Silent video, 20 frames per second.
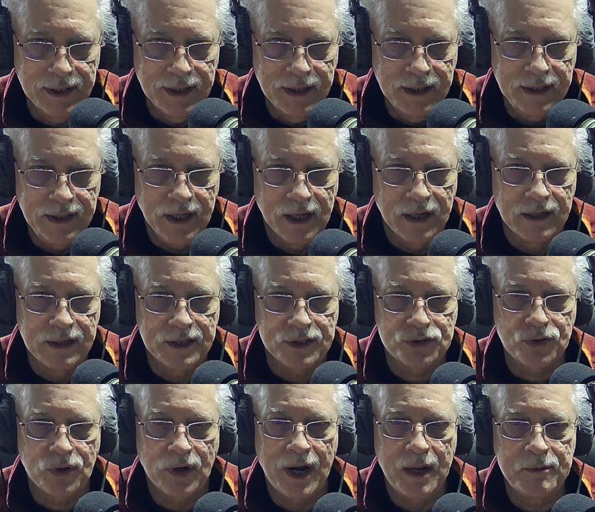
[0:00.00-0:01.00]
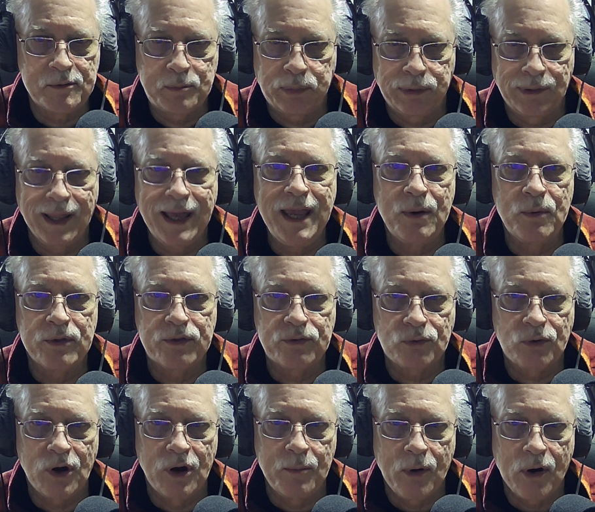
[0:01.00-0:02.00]
Young describes playing with
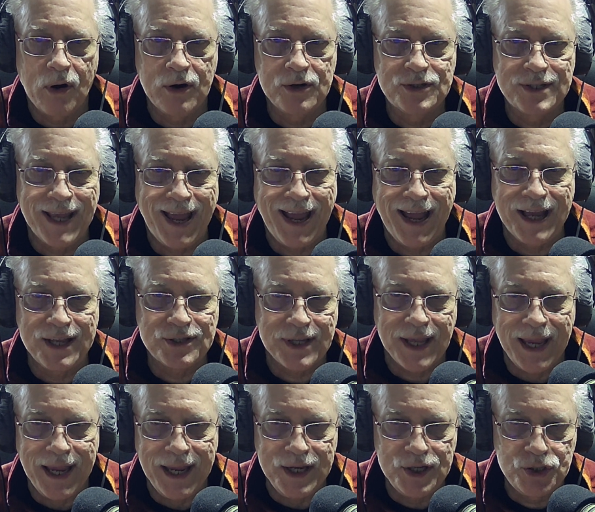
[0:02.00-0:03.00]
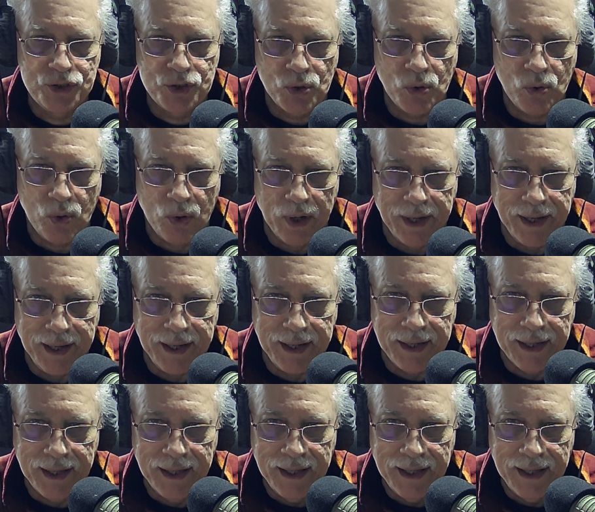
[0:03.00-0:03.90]
Chrome Hearts as a joy,